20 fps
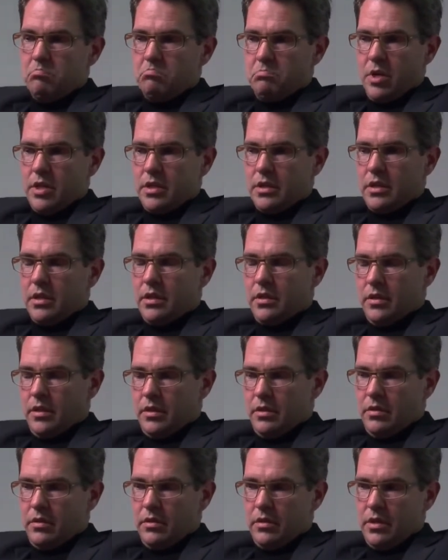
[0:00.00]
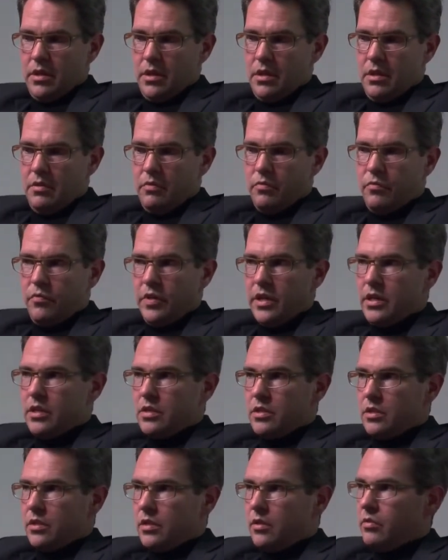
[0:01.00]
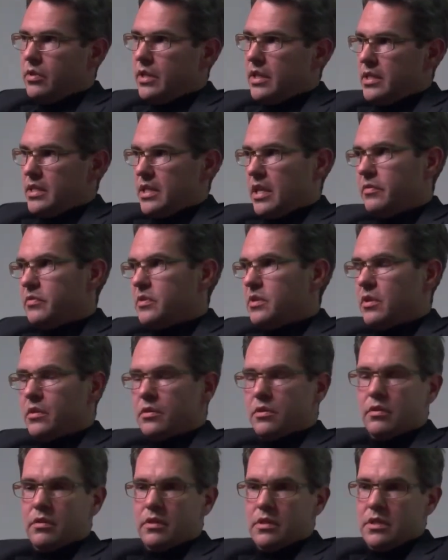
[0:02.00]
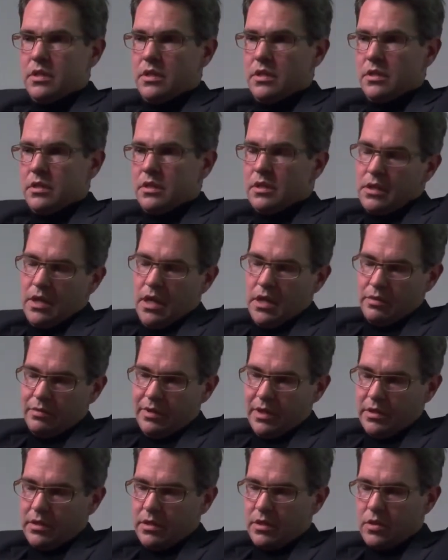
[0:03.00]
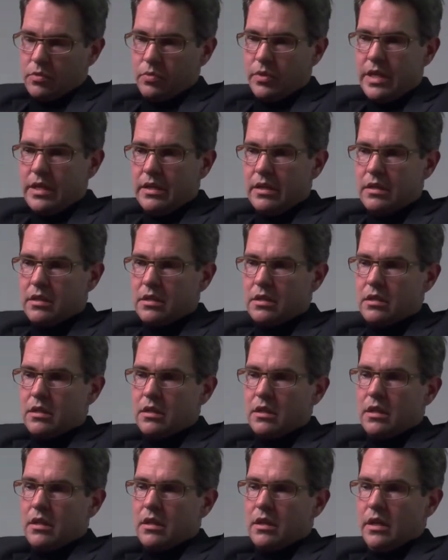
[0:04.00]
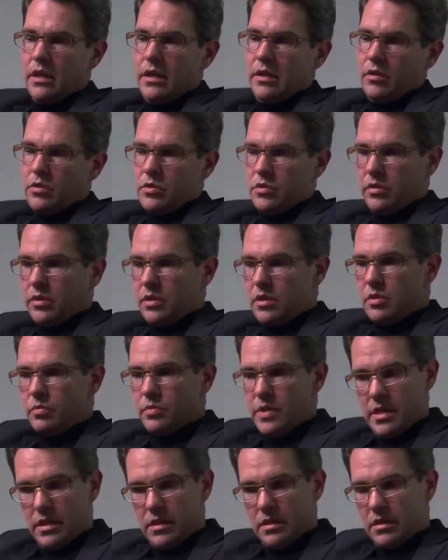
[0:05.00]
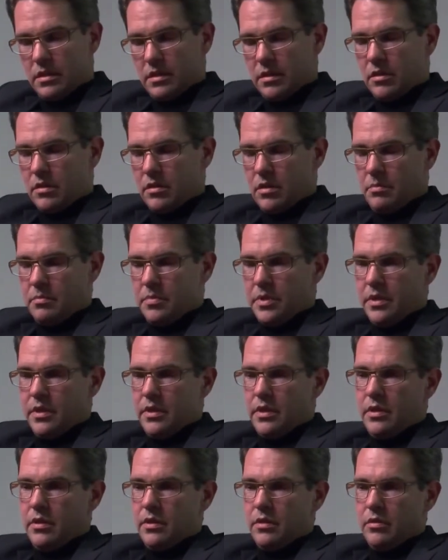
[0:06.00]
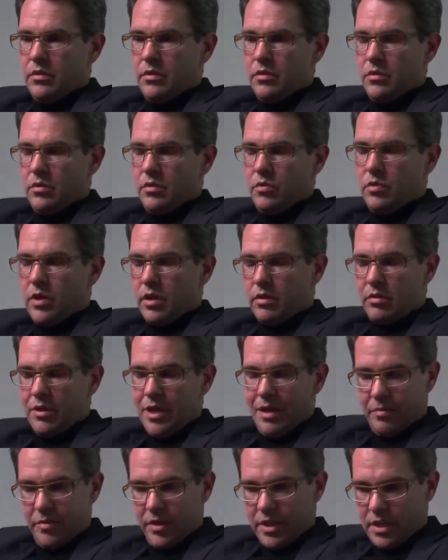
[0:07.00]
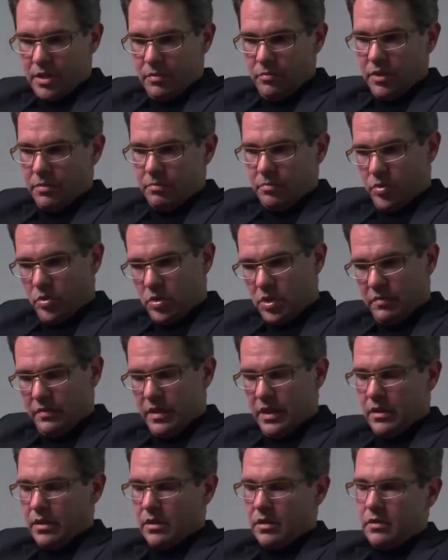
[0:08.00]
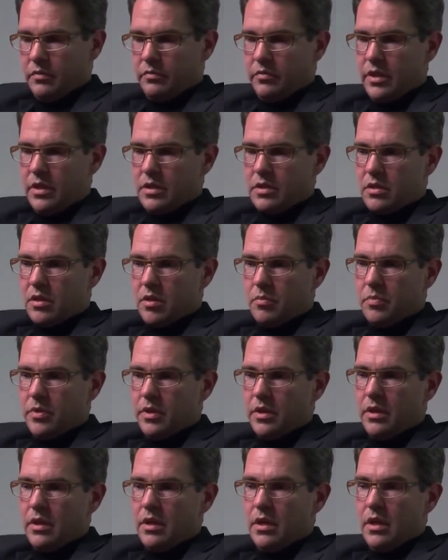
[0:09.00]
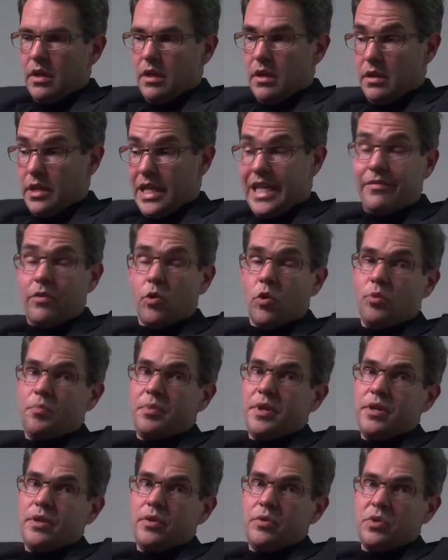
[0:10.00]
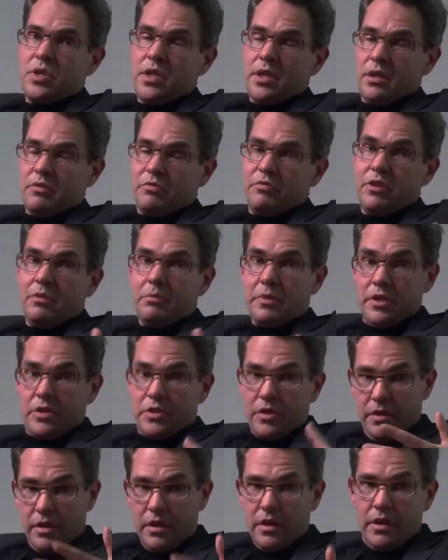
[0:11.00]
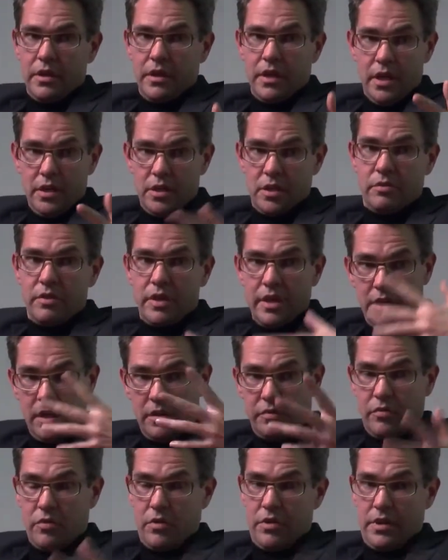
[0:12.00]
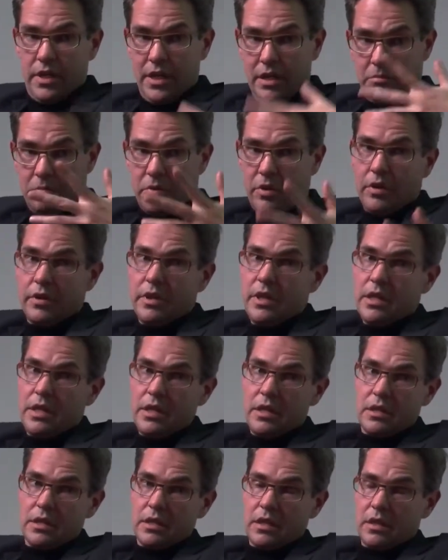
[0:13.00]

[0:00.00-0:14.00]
But the Finnish nuclear safety authorities, as well as the Swedish, and also the Swedish company who are collaborating with Pusivet, the Finnish company, they have all been using the film internally and screening it for their employees.